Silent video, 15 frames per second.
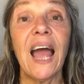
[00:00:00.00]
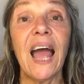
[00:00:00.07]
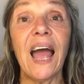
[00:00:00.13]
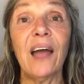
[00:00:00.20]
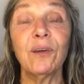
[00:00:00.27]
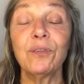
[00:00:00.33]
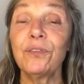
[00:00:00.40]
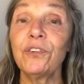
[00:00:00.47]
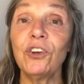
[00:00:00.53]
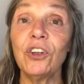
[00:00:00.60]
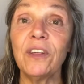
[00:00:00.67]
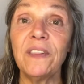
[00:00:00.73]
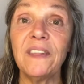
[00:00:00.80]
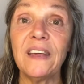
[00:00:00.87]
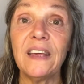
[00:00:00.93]

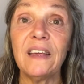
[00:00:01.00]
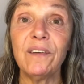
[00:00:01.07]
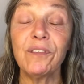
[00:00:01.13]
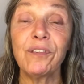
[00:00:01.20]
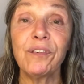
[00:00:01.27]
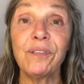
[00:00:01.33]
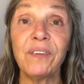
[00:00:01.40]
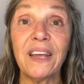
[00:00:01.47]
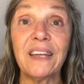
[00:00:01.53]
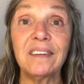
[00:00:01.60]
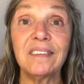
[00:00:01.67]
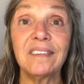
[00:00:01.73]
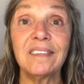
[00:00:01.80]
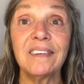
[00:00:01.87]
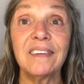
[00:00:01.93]
After the
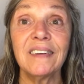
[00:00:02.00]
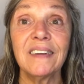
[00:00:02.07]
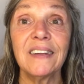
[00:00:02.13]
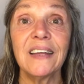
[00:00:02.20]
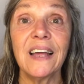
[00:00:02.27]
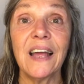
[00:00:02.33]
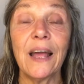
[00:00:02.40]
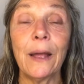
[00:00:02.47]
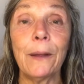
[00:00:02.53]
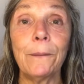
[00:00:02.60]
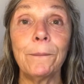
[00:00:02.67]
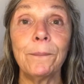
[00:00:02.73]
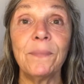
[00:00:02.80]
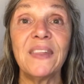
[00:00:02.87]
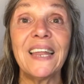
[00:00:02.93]
fixed
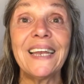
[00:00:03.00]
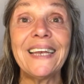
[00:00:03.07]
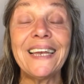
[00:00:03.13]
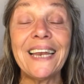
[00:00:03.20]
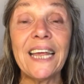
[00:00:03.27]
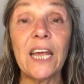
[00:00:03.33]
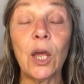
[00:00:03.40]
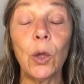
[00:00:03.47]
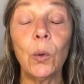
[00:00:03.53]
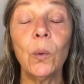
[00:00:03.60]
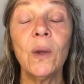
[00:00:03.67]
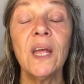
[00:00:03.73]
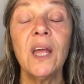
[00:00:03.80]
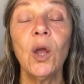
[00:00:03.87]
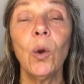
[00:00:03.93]
Leo,
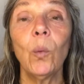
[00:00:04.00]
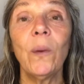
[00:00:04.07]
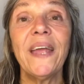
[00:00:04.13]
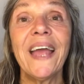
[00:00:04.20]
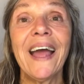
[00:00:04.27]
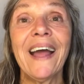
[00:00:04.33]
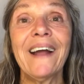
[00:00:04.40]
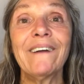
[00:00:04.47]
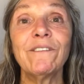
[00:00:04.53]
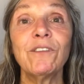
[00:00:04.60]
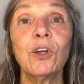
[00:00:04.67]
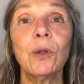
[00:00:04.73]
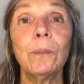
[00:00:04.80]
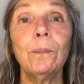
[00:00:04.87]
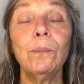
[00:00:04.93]
we have
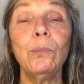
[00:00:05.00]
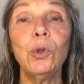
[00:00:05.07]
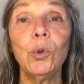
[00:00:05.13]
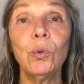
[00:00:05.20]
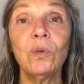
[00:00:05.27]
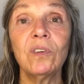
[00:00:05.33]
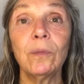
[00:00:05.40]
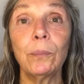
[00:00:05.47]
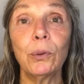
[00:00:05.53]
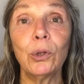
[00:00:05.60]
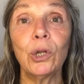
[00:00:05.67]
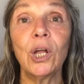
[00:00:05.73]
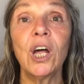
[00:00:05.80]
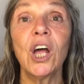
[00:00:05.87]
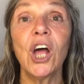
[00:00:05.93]

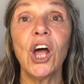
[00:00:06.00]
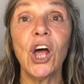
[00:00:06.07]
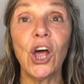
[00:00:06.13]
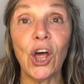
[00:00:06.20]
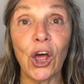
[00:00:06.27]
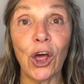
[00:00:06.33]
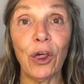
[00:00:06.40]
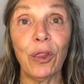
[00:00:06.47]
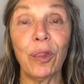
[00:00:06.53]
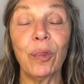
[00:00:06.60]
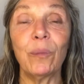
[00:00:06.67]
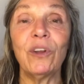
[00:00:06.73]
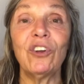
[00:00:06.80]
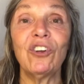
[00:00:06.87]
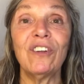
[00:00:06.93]
mutable earth,
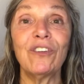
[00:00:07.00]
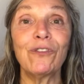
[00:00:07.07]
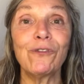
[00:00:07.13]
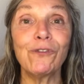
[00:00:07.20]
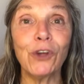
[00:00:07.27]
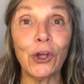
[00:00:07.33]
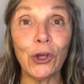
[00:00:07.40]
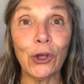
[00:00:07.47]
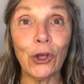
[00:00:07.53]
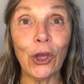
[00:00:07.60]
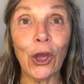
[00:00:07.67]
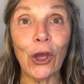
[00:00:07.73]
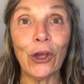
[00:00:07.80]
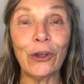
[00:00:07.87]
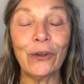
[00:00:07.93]
which is Virgo.
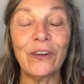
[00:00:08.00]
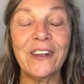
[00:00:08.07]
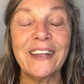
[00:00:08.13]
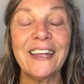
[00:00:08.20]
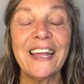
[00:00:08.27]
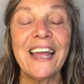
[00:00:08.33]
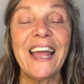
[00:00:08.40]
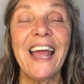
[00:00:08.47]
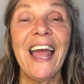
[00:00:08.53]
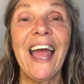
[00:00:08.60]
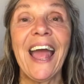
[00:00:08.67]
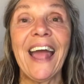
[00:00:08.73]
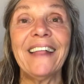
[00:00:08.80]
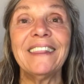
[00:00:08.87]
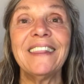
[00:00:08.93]

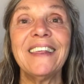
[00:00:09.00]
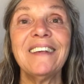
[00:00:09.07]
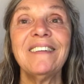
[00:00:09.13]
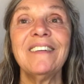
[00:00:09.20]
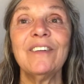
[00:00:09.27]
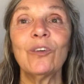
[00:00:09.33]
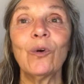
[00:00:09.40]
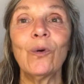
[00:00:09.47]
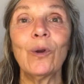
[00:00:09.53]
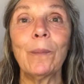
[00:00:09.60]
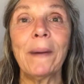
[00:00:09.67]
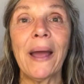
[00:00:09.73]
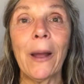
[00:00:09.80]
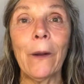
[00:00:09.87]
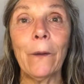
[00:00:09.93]
And this is all
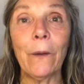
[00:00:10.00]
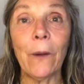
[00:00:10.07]
about,